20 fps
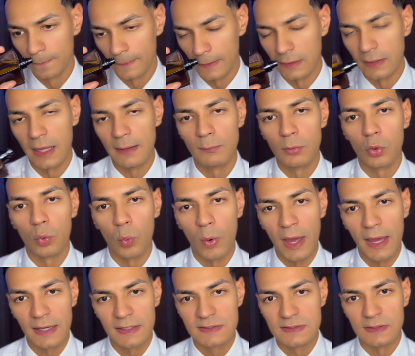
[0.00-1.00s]
a lot more
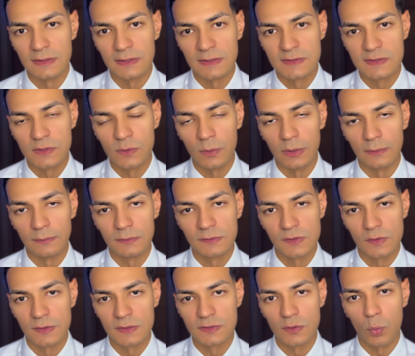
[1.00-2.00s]
waxiness to it.
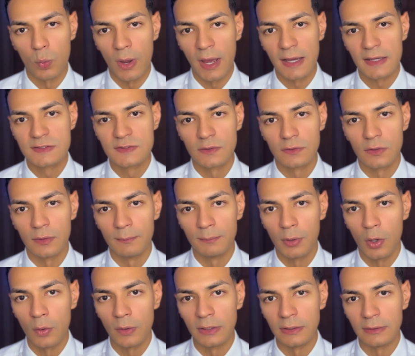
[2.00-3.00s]
So there's a waxier
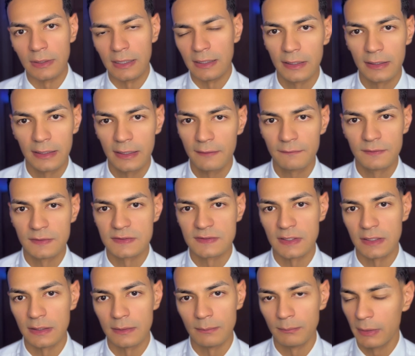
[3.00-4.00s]
component. And I have to
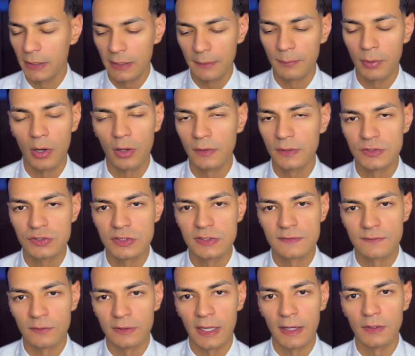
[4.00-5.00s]
say, my apologies
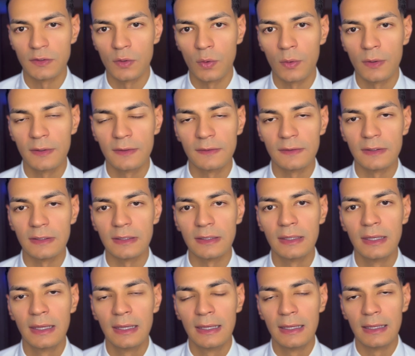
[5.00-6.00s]
for not knowing the
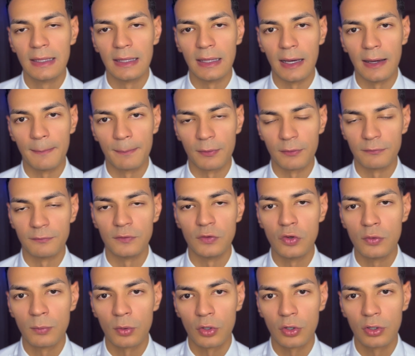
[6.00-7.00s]

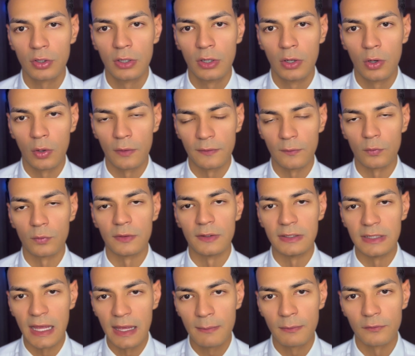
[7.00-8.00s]
perfumer or the
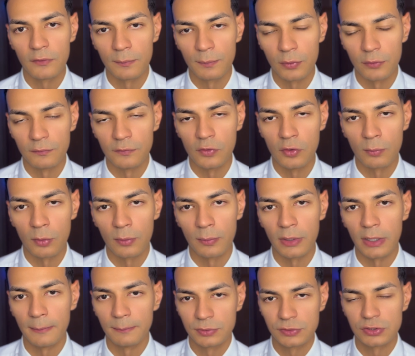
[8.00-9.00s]
name of the perfumer,
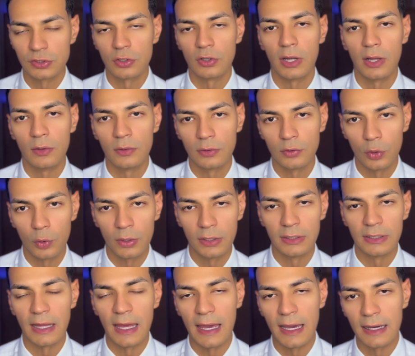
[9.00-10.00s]
but I'm sure I'll go ahead
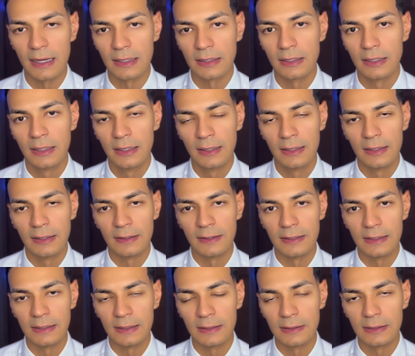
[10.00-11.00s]
and add
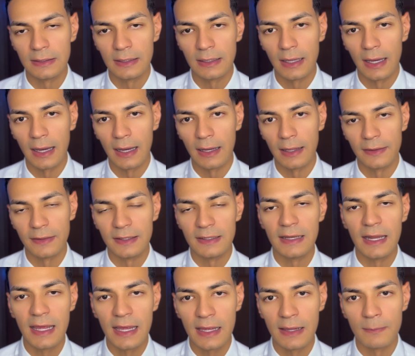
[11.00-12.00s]
the
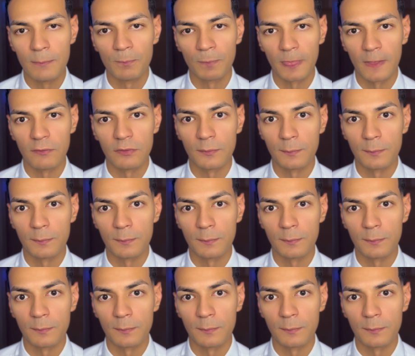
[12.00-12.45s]
name of the